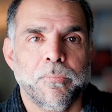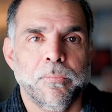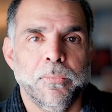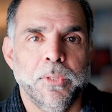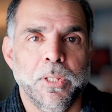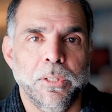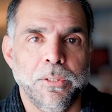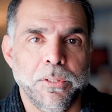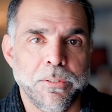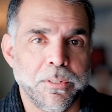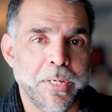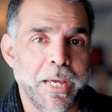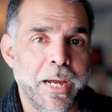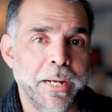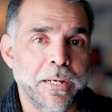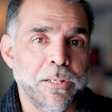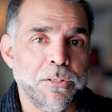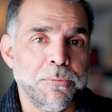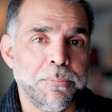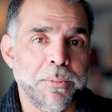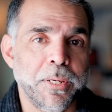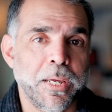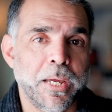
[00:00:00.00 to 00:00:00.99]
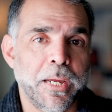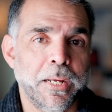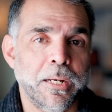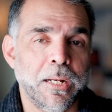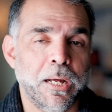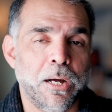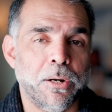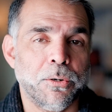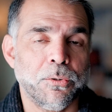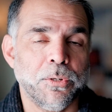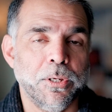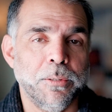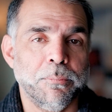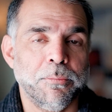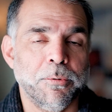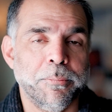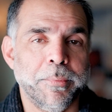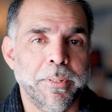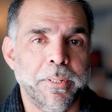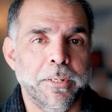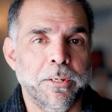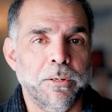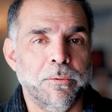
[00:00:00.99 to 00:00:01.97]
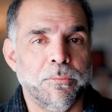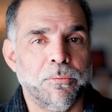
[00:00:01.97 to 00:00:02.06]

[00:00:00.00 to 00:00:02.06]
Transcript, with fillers: Now there's guidance behind how to implement it.